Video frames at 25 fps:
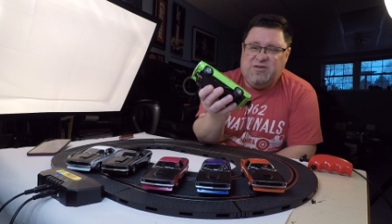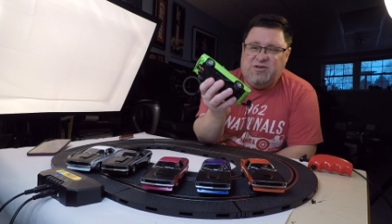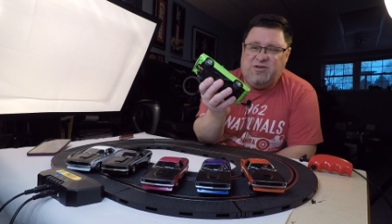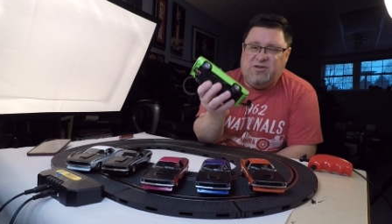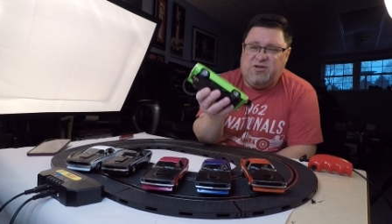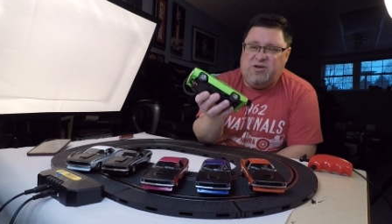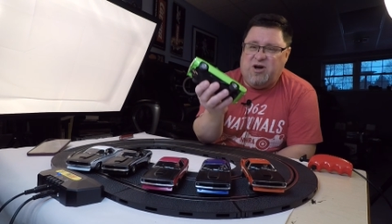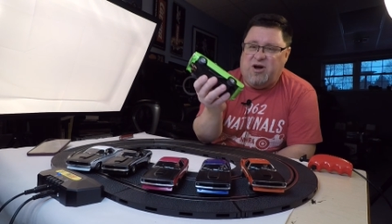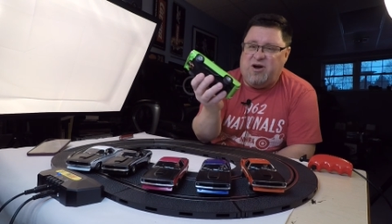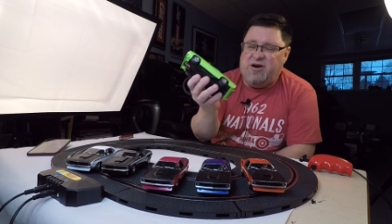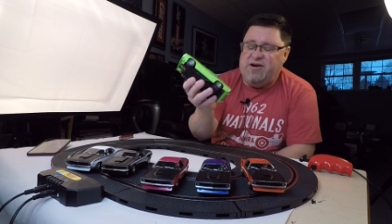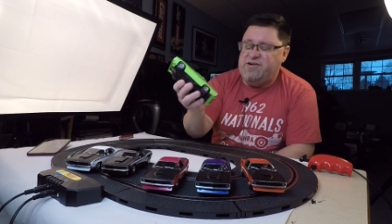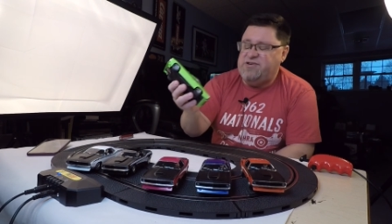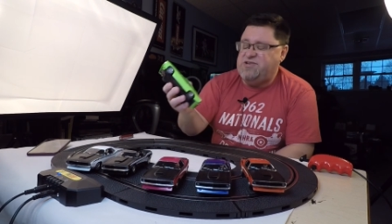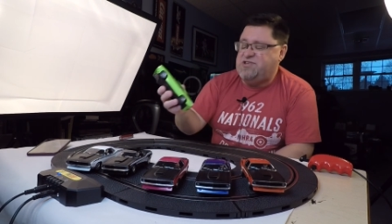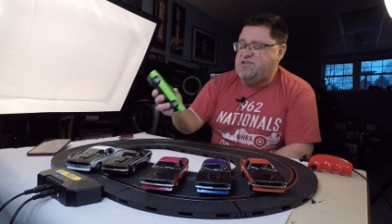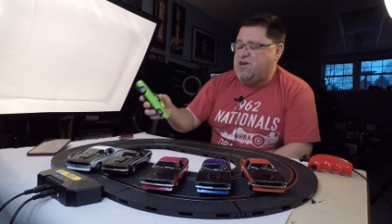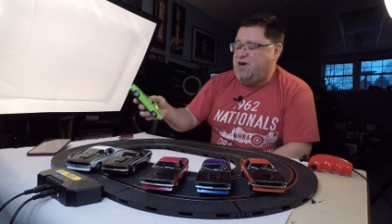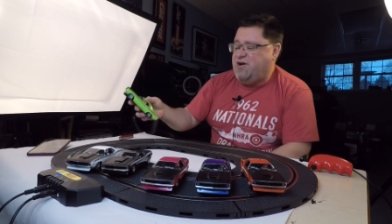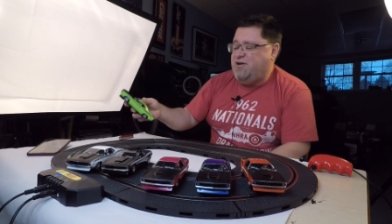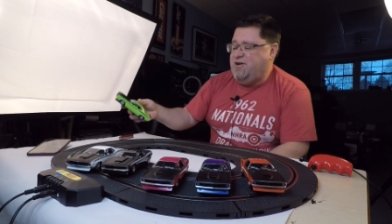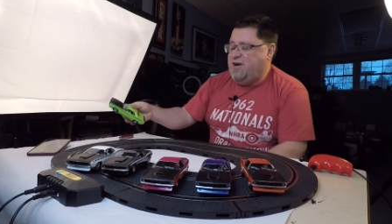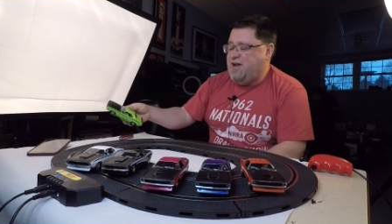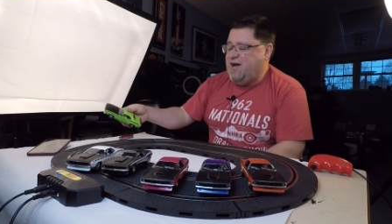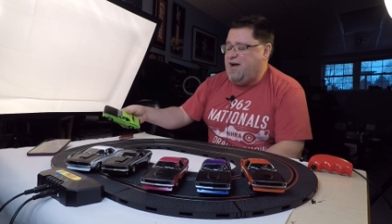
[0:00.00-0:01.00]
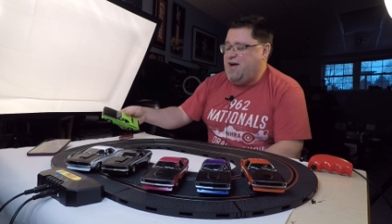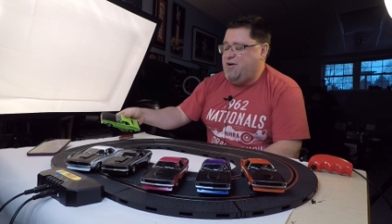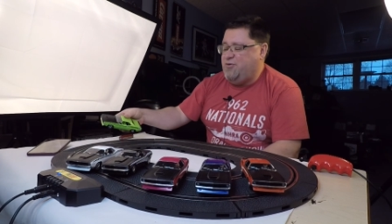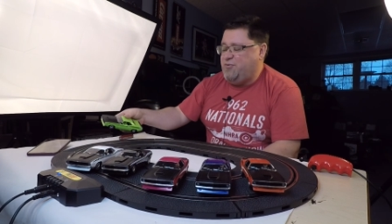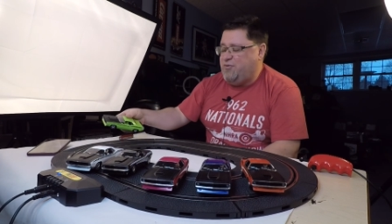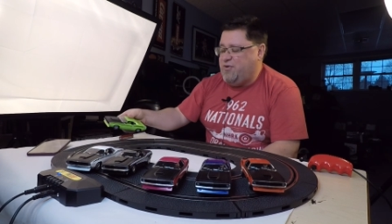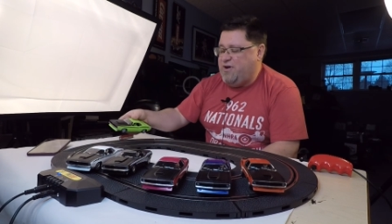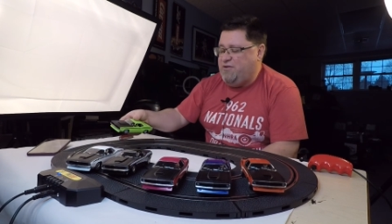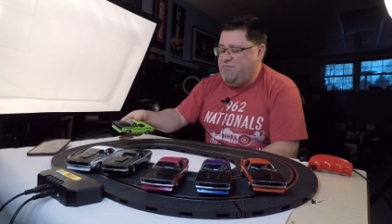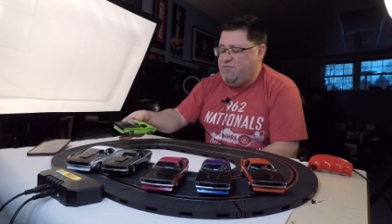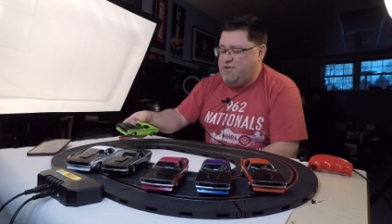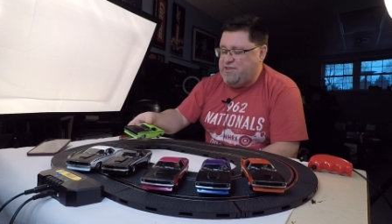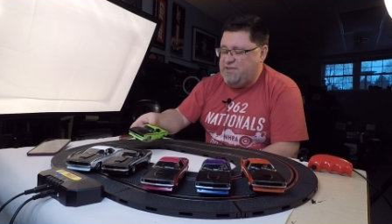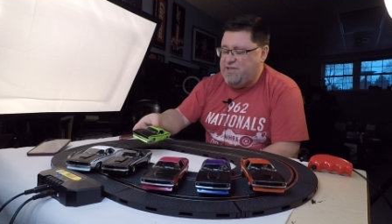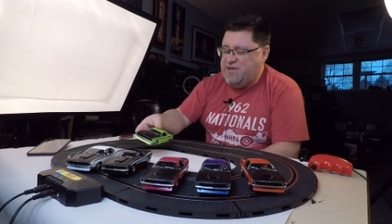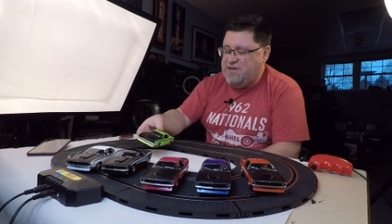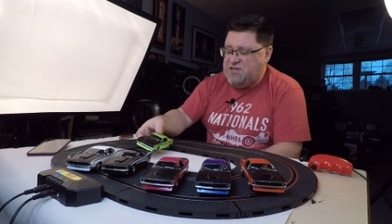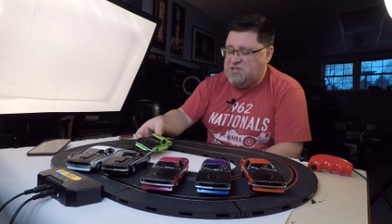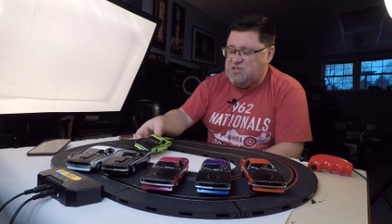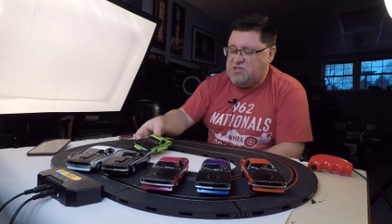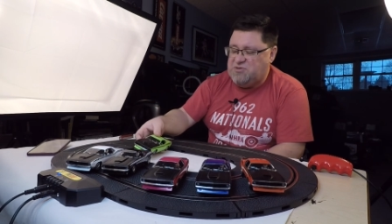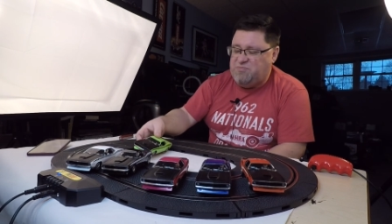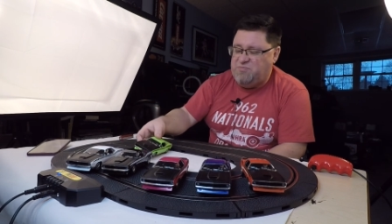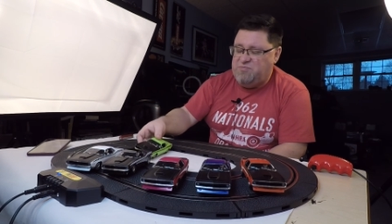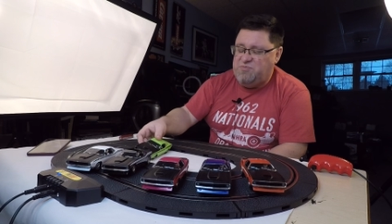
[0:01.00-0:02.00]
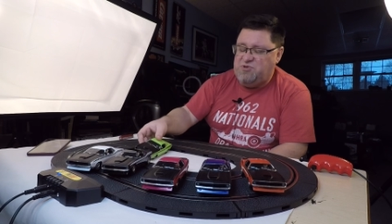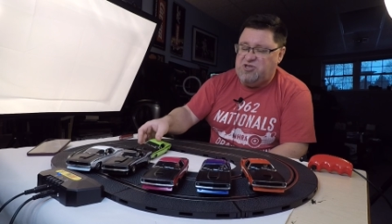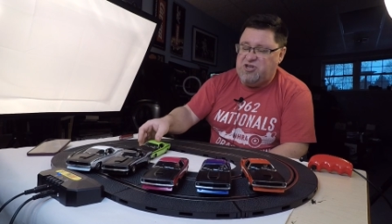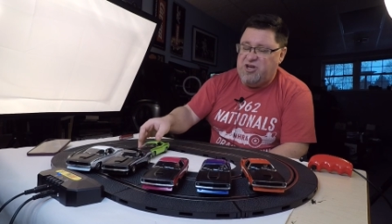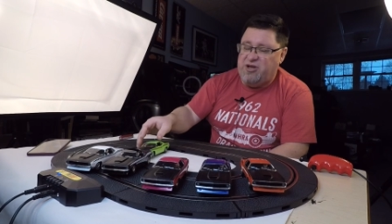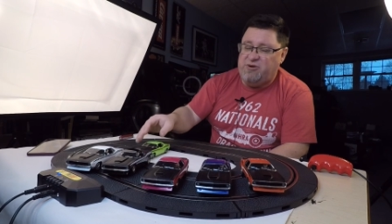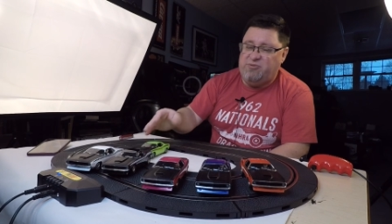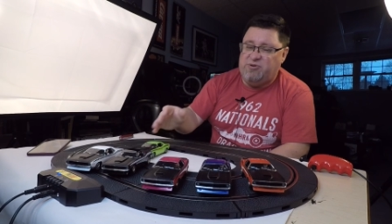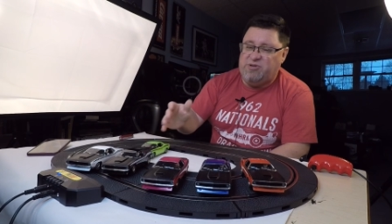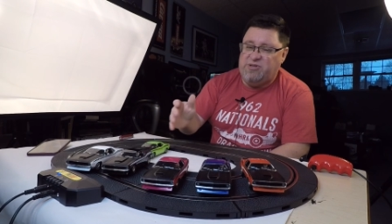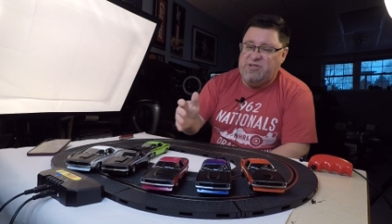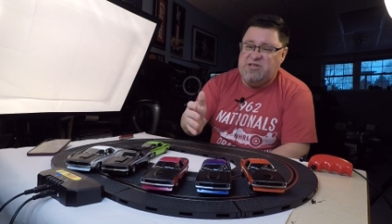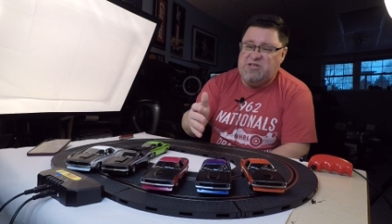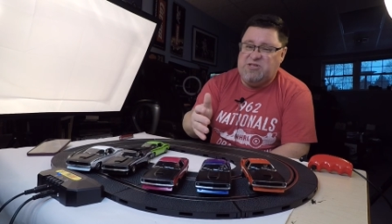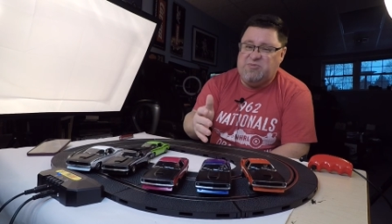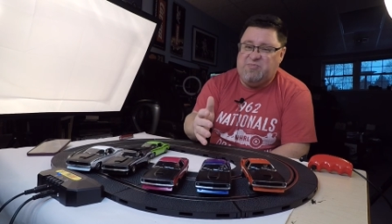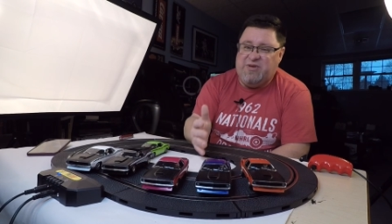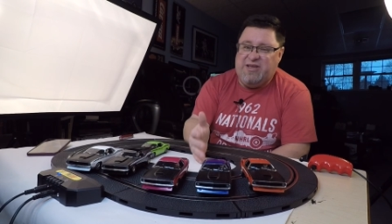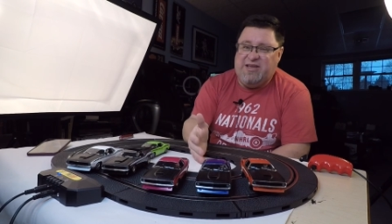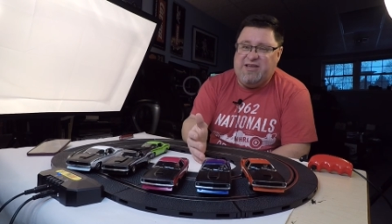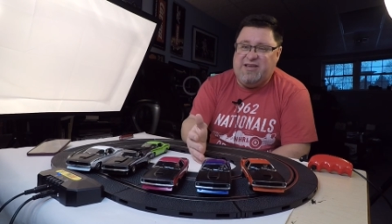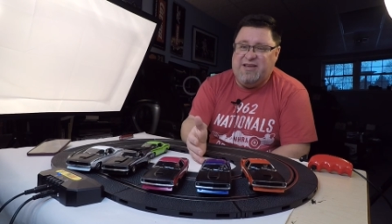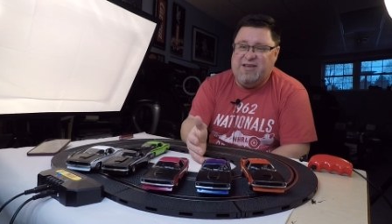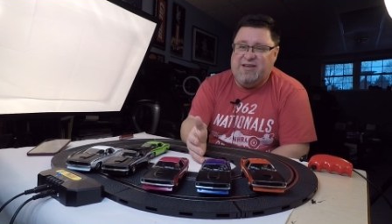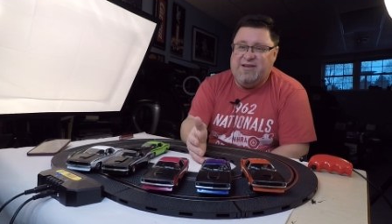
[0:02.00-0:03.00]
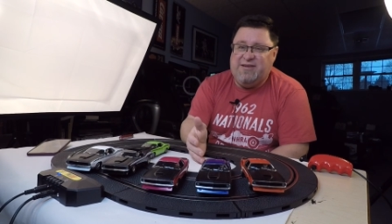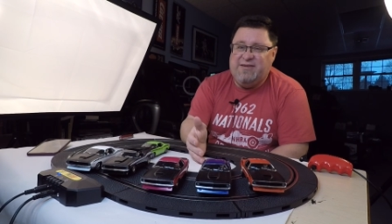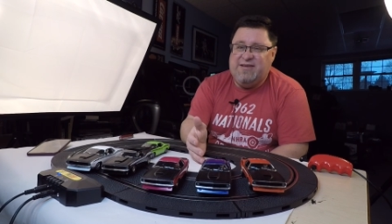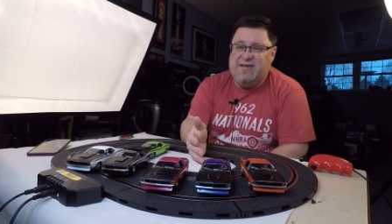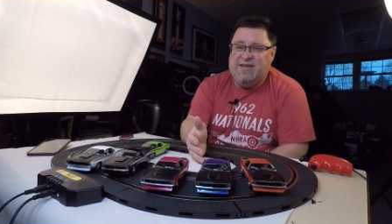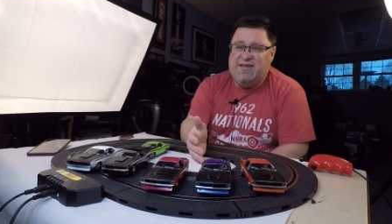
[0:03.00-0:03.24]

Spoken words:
Cars are not re-released, generally speaking.